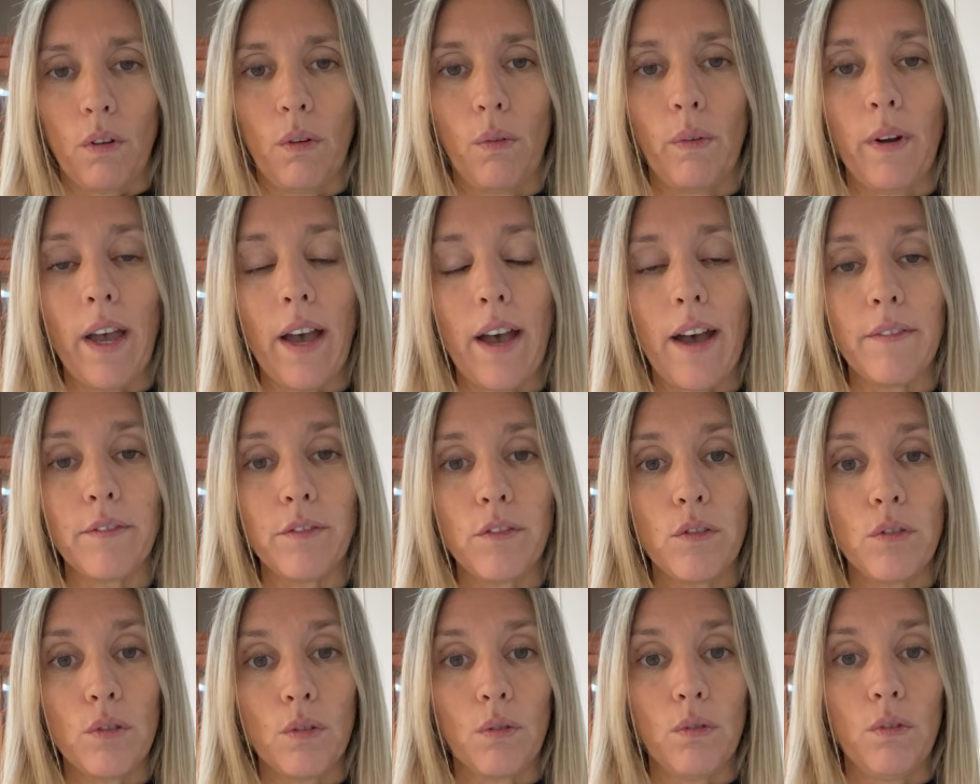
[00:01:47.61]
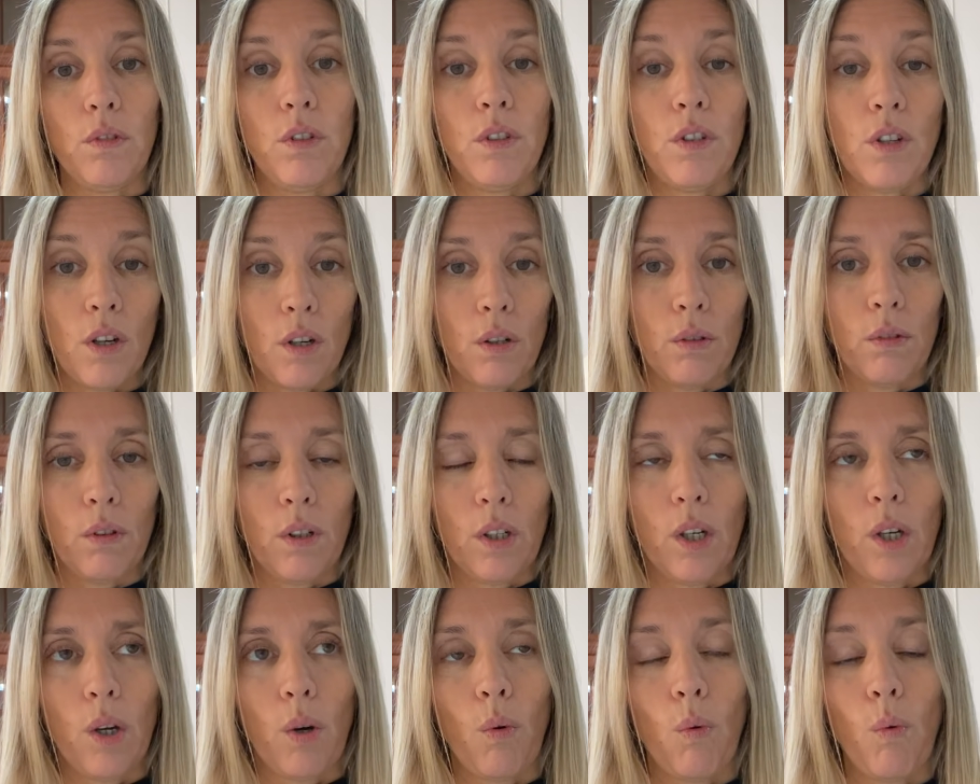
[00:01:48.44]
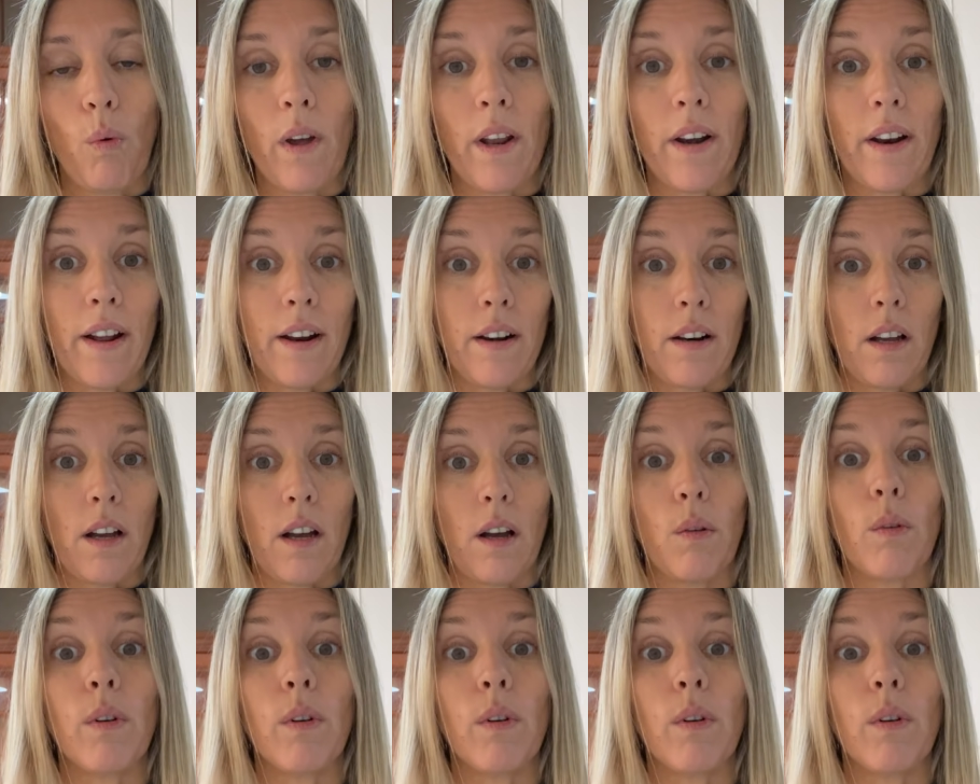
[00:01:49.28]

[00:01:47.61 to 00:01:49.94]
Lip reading: We have to know where are